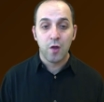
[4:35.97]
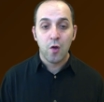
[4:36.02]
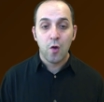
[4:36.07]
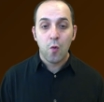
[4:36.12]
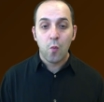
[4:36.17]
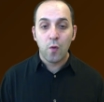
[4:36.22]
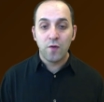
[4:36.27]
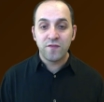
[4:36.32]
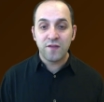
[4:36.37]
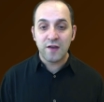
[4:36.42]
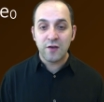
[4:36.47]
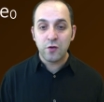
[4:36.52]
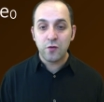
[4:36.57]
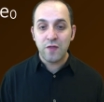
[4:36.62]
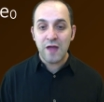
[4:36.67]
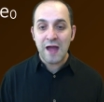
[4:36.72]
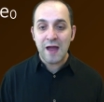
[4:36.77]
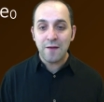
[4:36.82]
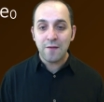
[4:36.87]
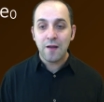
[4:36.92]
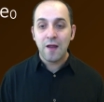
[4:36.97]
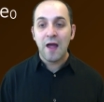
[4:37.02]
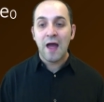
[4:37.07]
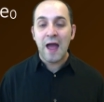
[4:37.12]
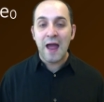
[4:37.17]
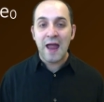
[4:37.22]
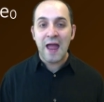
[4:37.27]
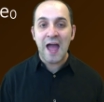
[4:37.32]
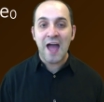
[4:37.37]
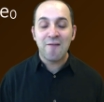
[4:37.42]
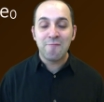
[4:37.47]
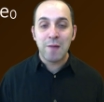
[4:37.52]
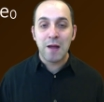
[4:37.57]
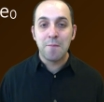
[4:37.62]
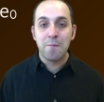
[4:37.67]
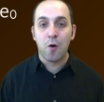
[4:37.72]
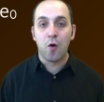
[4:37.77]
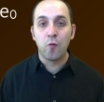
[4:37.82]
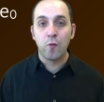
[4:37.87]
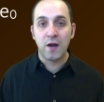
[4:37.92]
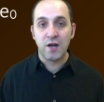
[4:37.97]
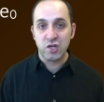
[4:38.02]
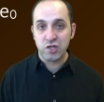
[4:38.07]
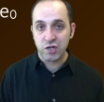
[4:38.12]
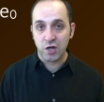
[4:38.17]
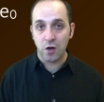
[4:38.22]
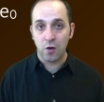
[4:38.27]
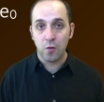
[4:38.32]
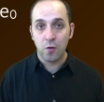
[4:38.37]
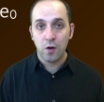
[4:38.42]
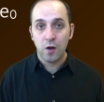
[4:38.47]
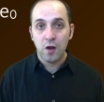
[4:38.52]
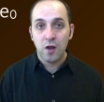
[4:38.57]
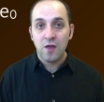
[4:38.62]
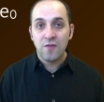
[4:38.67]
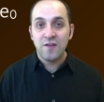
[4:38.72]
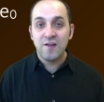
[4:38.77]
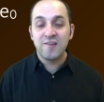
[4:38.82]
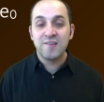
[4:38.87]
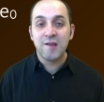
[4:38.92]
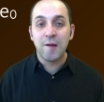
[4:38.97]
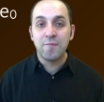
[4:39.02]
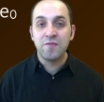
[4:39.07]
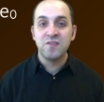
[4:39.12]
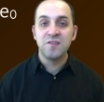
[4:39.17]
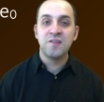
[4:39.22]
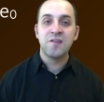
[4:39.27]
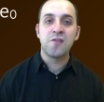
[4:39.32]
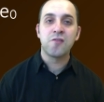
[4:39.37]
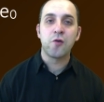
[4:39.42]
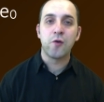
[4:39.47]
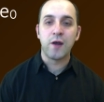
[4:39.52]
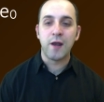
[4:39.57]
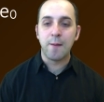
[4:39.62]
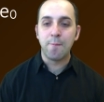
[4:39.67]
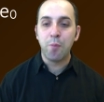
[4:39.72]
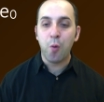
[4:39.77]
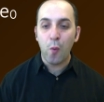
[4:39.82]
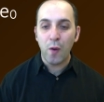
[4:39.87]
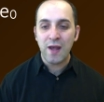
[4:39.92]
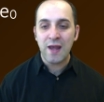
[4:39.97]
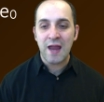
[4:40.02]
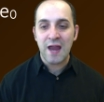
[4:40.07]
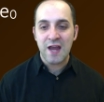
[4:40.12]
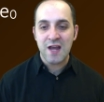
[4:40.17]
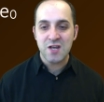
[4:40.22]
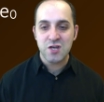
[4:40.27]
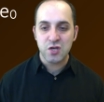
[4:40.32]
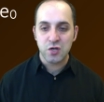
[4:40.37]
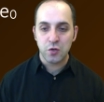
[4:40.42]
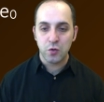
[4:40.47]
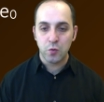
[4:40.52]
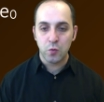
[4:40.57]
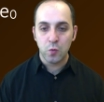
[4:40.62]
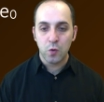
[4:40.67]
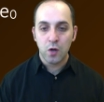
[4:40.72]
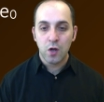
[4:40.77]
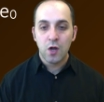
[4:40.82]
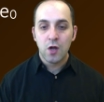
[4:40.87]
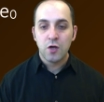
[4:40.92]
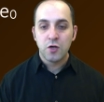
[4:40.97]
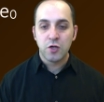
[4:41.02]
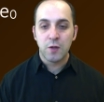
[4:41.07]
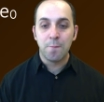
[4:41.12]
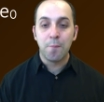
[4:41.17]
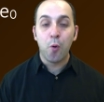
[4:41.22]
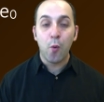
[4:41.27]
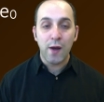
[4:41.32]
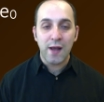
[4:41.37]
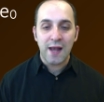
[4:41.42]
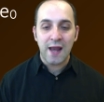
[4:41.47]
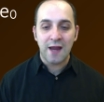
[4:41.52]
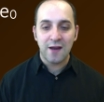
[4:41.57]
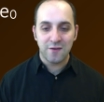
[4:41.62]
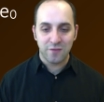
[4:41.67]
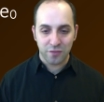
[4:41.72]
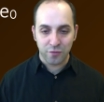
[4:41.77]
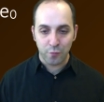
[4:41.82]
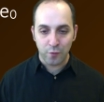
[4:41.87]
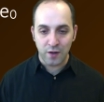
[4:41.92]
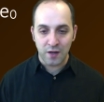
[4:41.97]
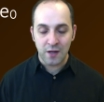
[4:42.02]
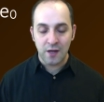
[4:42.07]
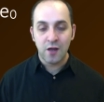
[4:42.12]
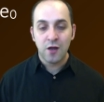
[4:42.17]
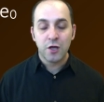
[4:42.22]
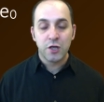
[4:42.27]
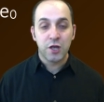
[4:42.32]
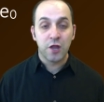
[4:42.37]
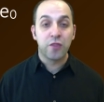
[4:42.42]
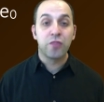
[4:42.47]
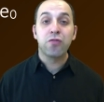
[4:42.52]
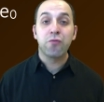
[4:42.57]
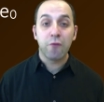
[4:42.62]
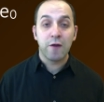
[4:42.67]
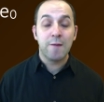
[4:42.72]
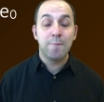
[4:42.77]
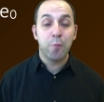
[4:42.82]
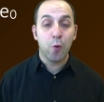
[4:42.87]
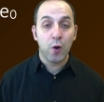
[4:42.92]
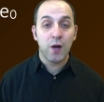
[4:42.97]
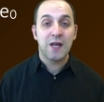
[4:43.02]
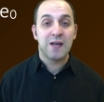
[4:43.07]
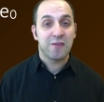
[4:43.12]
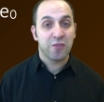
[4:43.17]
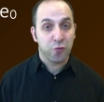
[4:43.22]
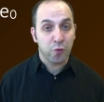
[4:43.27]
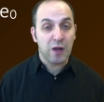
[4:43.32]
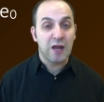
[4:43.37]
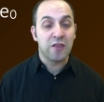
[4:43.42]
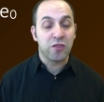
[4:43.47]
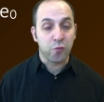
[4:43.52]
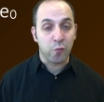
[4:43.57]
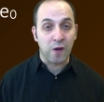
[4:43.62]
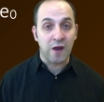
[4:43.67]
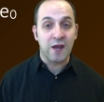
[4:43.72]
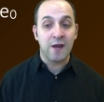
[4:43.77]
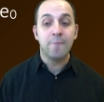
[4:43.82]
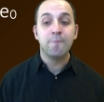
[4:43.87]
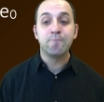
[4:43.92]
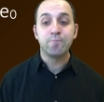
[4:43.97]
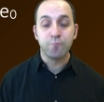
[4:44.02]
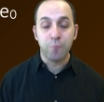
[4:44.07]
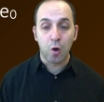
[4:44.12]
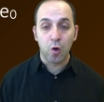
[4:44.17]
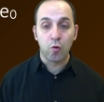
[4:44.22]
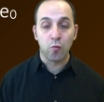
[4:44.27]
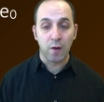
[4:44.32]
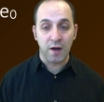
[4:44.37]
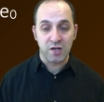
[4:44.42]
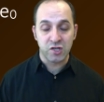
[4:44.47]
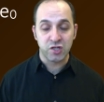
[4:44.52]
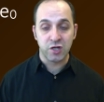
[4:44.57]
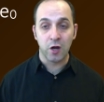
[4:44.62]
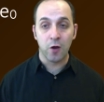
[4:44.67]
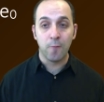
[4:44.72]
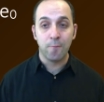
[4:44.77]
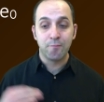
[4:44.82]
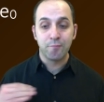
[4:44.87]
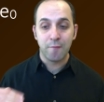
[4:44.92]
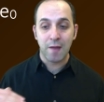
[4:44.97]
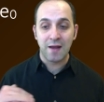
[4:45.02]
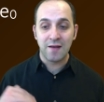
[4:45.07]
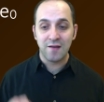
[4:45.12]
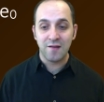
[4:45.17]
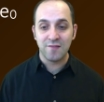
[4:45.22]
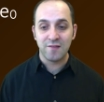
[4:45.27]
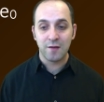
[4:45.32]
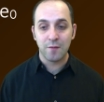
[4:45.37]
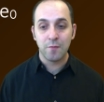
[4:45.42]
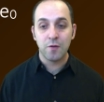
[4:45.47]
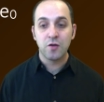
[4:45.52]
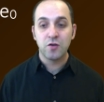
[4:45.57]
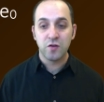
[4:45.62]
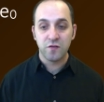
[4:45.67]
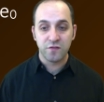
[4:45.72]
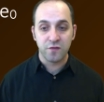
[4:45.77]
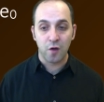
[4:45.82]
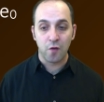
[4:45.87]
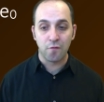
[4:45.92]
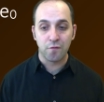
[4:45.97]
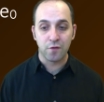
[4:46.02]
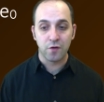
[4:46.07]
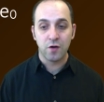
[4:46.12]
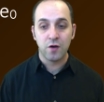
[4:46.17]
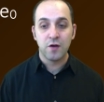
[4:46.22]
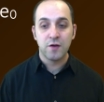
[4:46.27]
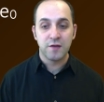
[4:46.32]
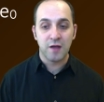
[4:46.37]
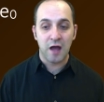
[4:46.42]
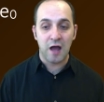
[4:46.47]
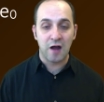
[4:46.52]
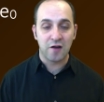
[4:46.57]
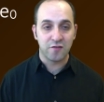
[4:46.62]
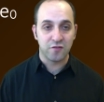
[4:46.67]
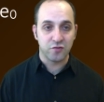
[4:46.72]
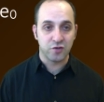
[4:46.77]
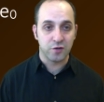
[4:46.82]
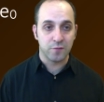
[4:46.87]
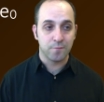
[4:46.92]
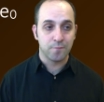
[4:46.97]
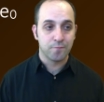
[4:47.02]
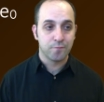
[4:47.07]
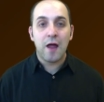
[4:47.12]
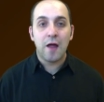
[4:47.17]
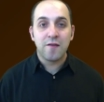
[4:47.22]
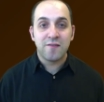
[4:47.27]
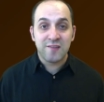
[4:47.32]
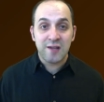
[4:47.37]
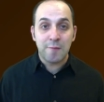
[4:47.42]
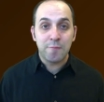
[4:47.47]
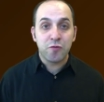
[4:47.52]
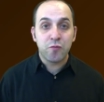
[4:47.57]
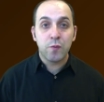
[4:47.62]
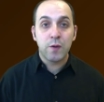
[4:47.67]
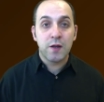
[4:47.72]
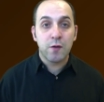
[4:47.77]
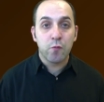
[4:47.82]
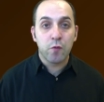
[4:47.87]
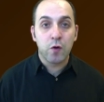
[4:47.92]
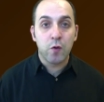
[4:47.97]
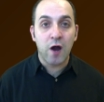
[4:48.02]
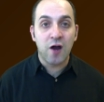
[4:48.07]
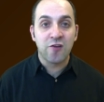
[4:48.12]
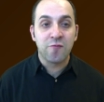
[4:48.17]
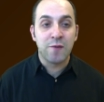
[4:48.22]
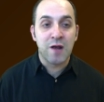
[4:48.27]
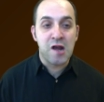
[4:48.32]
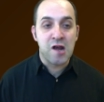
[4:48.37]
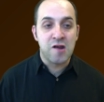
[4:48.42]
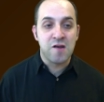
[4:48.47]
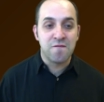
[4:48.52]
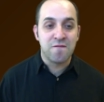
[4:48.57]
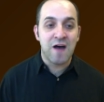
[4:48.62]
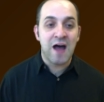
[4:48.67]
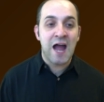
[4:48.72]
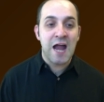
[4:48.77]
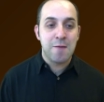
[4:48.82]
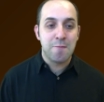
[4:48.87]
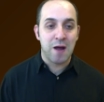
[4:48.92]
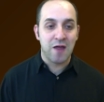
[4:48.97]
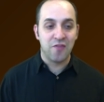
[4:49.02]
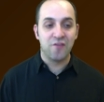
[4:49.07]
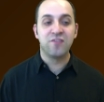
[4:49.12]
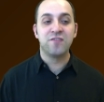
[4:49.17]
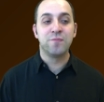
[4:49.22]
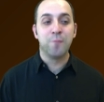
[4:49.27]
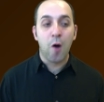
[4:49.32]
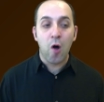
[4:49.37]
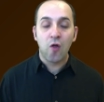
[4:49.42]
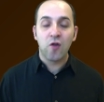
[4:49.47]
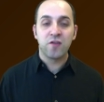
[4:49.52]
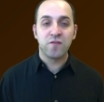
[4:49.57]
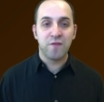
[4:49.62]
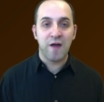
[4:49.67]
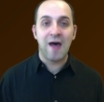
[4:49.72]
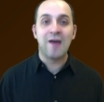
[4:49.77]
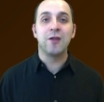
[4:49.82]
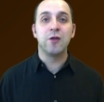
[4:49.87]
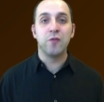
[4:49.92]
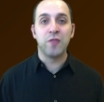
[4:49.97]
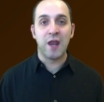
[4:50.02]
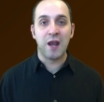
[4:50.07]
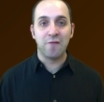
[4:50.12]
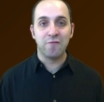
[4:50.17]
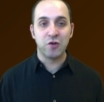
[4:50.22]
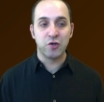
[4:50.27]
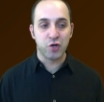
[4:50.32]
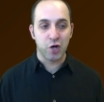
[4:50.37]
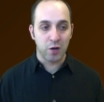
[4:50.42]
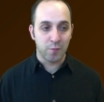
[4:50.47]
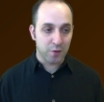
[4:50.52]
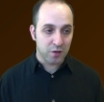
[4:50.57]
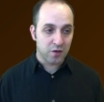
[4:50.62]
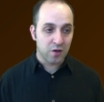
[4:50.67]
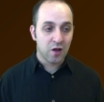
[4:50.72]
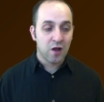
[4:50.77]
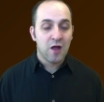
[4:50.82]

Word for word: Once I do that, I have my mole ratio. These substances are in a 0.82 to 0.83 to 3.33 mole ratio, magnesium to sulfur to oxygen. Step 3 requires me to divide by the smallest value that I've determined.